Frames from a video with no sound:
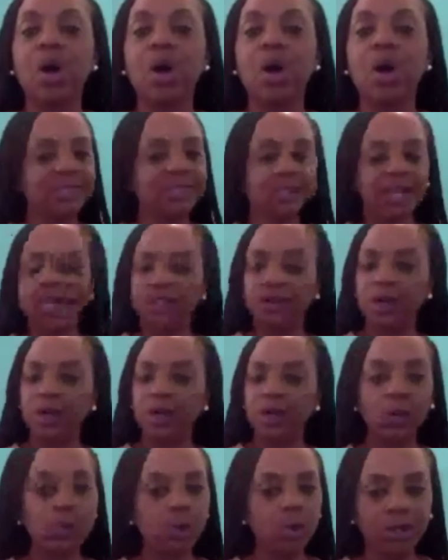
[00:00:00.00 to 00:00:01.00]
because
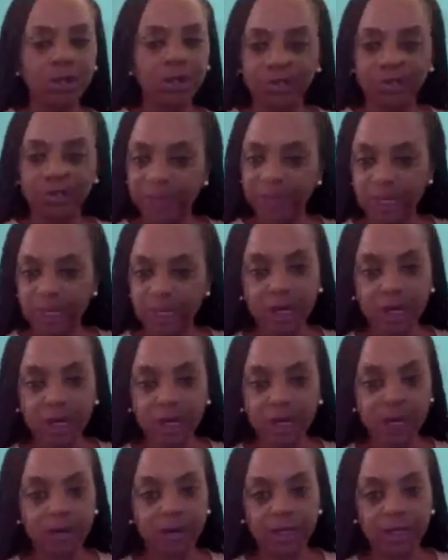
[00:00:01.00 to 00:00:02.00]
they don't want to
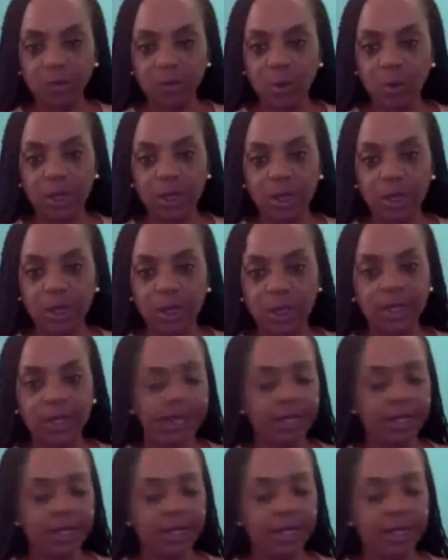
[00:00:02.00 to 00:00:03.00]
feed her anymore.
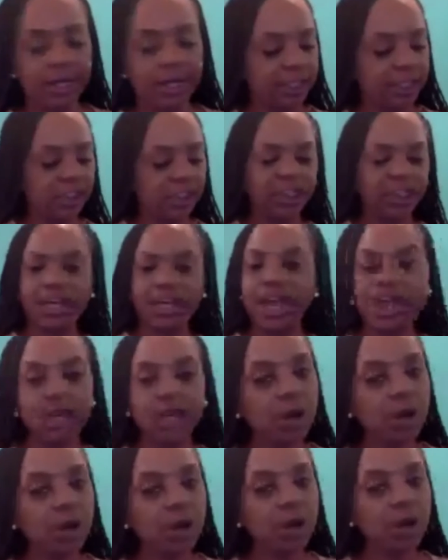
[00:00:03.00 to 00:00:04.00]
She
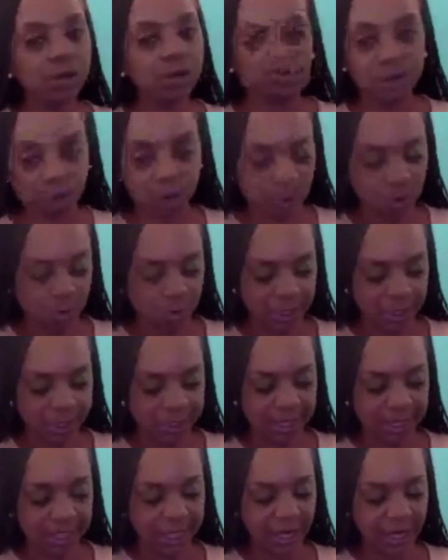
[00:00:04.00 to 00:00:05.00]
can't go to school
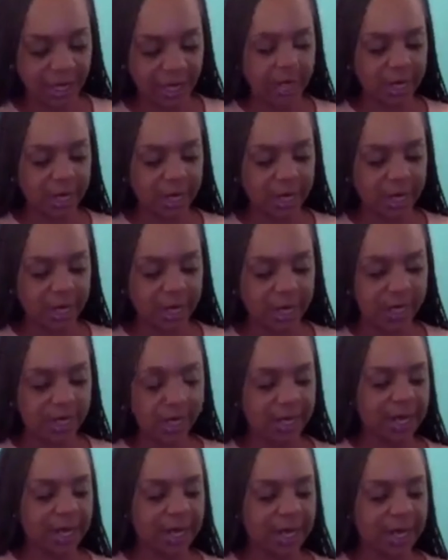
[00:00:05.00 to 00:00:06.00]
because they can't afford
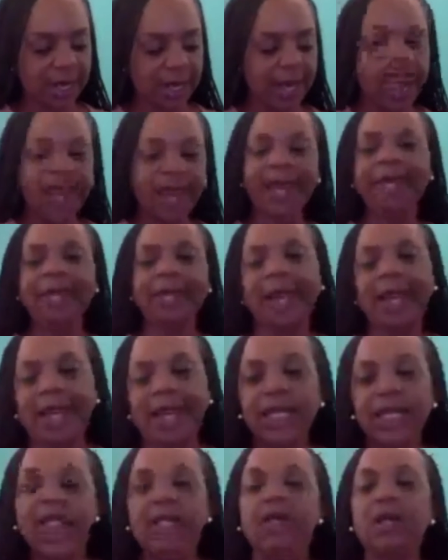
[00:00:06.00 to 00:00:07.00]
it. And
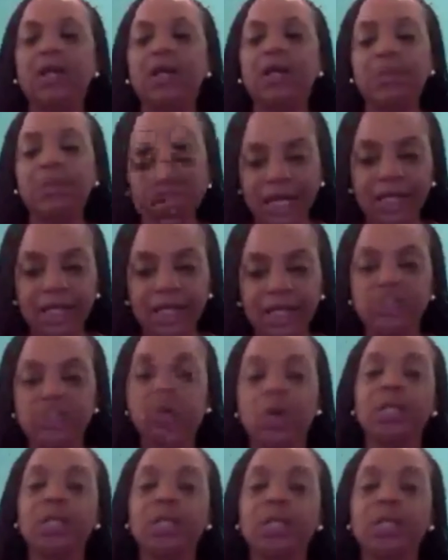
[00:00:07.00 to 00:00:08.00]
they need the
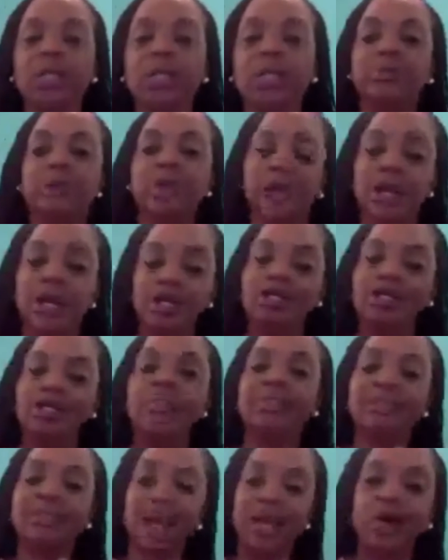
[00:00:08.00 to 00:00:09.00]
money. So it's
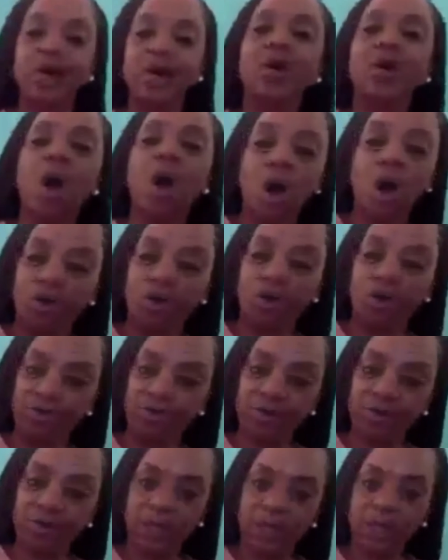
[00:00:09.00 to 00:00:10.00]
better to sell her
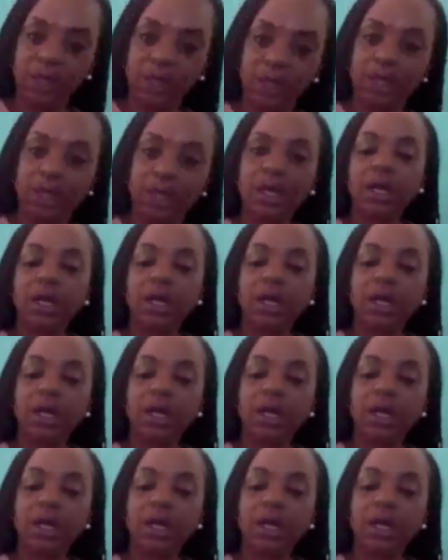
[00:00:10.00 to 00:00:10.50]
off